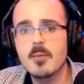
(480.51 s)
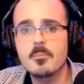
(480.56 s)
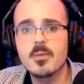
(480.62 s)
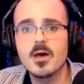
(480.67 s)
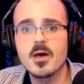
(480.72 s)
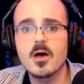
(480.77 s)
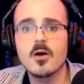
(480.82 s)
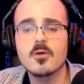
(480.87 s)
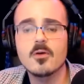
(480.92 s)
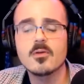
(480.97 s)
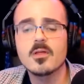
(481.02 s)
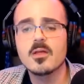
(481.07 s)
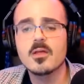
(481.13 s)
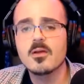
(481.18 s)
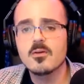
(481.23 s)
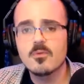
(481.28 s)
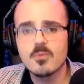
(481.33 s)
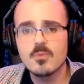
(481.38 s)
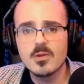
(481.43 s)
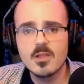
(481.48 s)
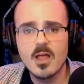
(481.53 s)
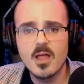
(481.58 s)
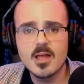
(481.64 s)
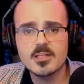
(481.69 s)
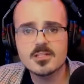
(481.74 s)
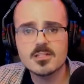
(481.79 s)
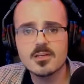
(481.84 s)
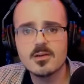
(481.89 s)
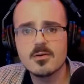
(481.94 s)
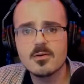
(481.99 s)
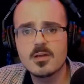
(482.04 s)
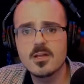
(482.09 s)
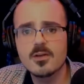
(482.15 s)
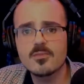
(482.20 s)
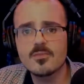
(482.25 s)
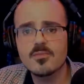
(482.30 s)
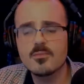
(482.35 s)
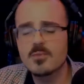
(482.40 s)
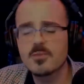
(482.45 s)
bell. We like to
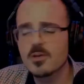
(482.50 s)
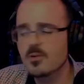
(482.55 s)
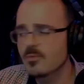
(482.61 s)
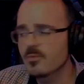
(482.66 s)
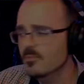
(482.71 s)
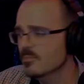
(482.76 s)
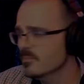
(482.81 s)
hear from you.